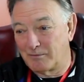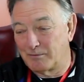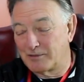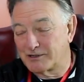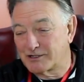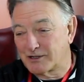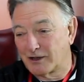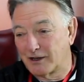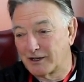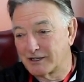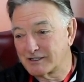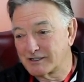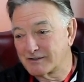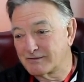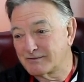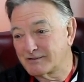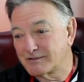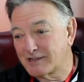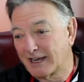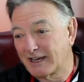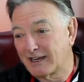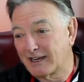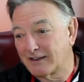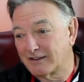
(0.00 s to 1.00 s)
besides
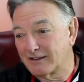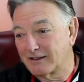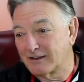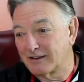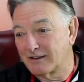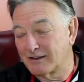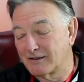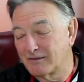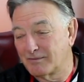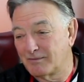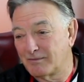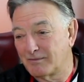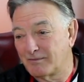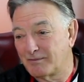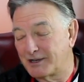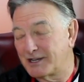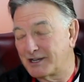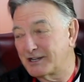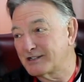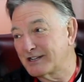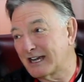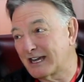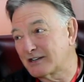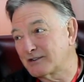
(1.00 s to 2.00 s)
taking the
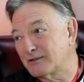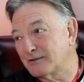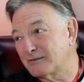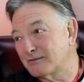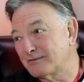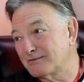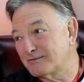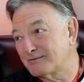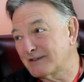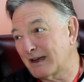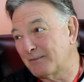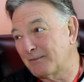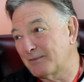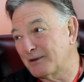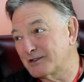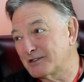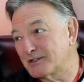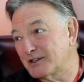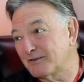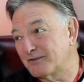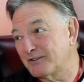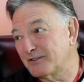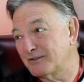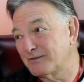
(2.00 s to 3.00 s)
British National
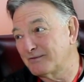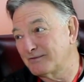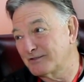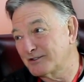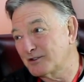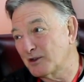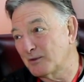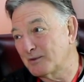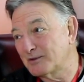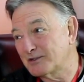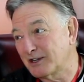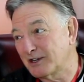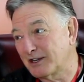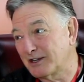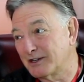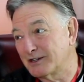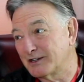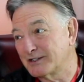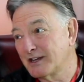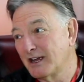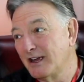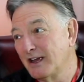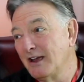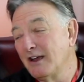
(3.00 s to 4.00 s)
Championship for Super
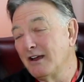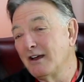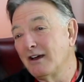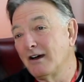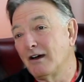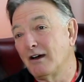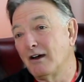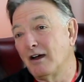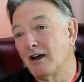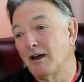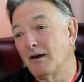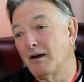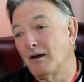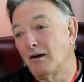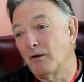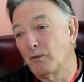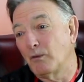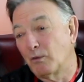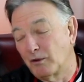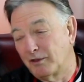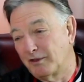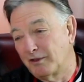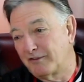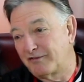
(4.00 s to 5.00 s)
Seniors, I
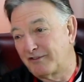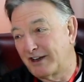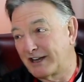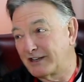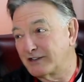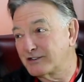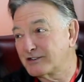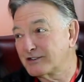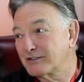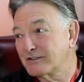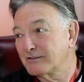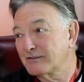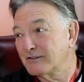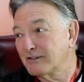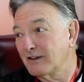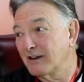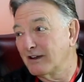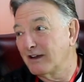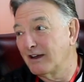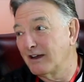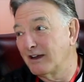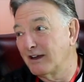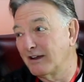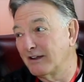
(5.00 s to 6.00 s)
won the French
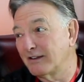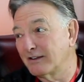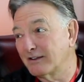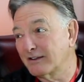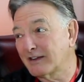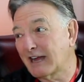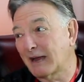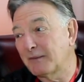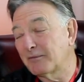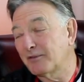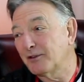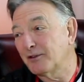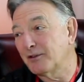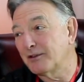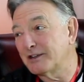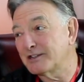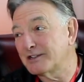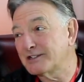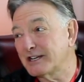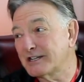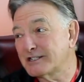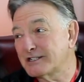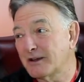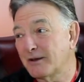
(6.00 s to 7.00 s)
and came third
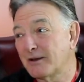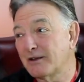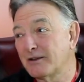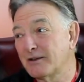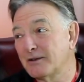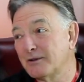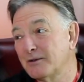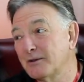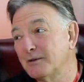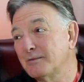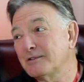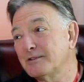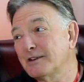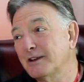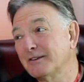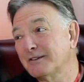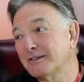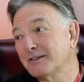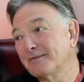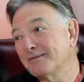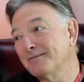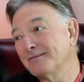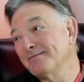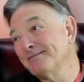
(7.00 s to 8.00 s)
at CISO in Europe, so
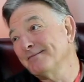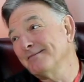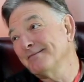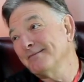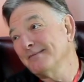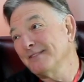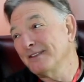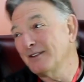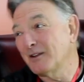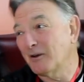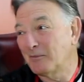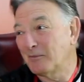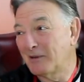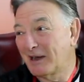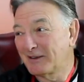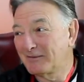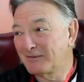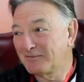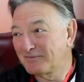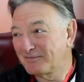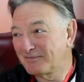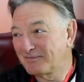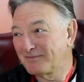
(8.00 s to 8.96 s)
not bad.